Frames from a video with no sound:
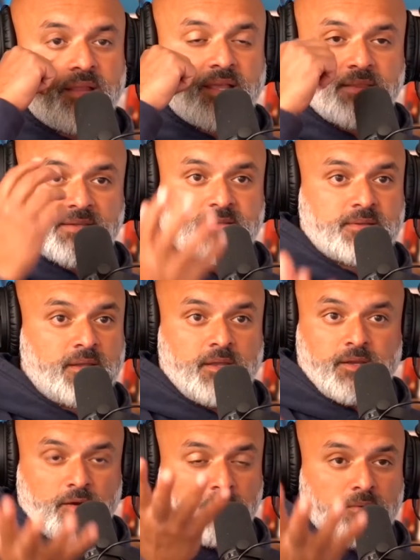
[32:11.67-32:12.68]
Like this,
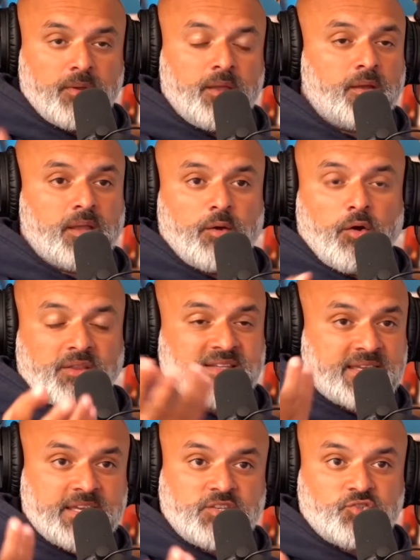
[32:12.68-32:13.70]
all these
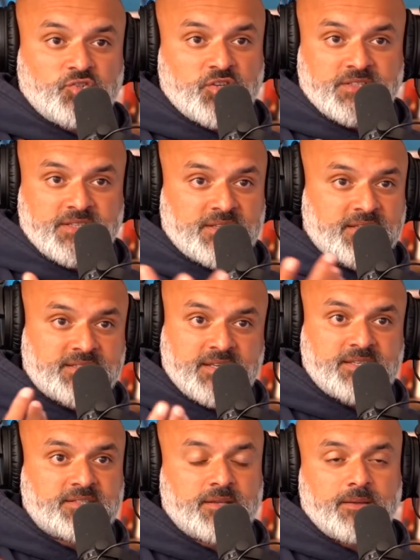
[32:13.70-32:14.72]
estrogens in the
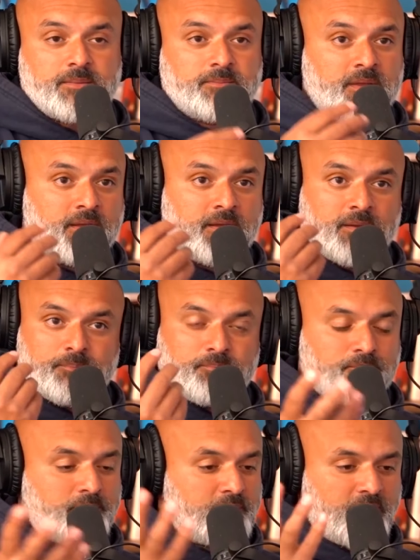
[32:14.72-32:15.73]
system,
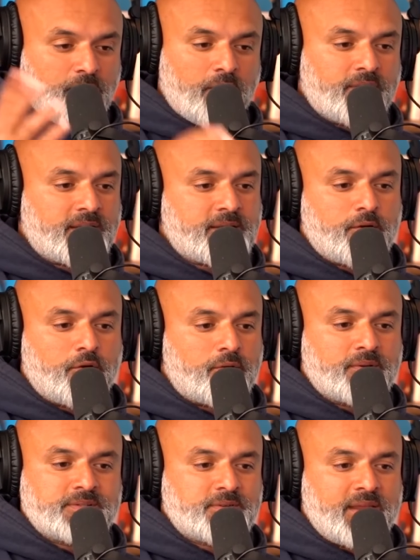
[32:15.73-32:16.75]
all that kind of hormone.
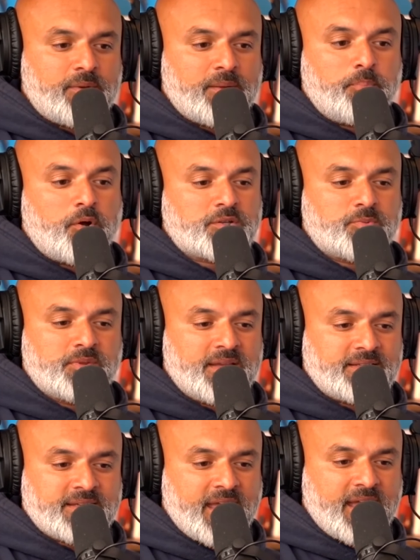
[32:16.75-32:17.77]
Yep. So anyway, possible
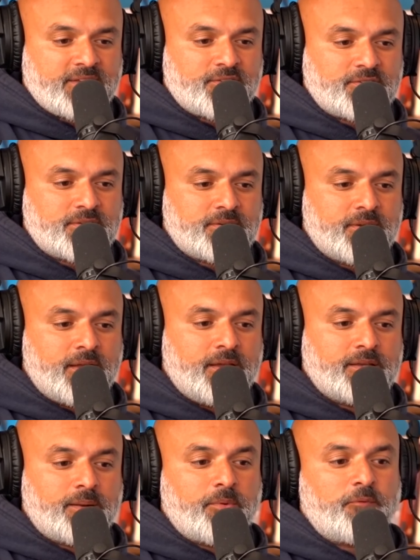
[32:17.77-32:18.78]
link to cancers.
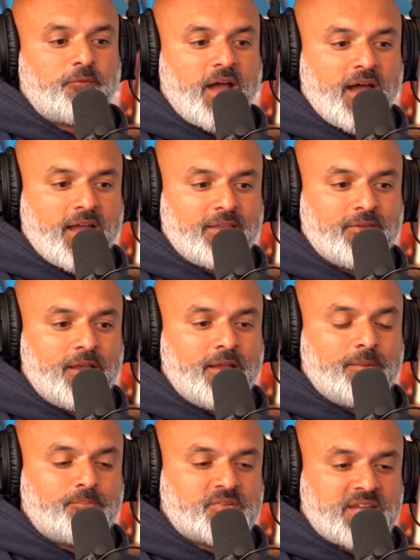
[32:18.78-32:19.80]
Number five,
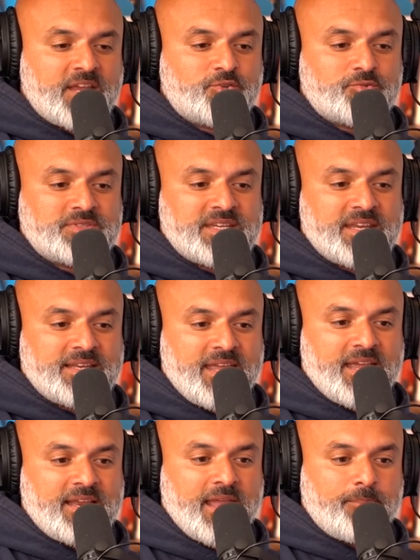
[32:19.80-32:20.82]
potential DNA
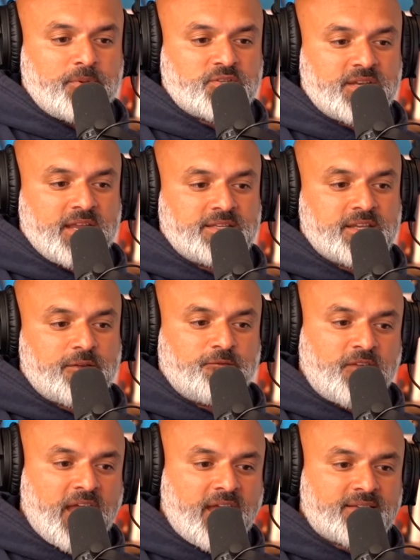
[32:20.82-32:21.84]
and epigenetic
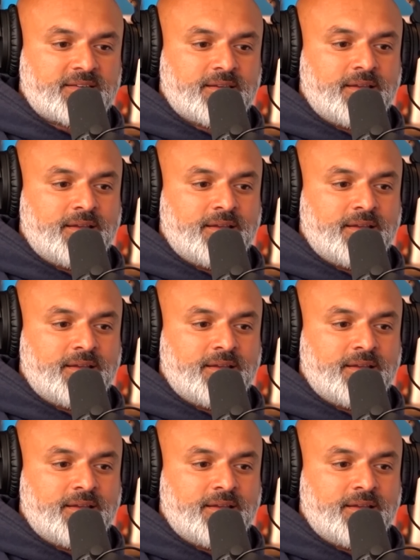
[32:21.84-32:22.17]
effects.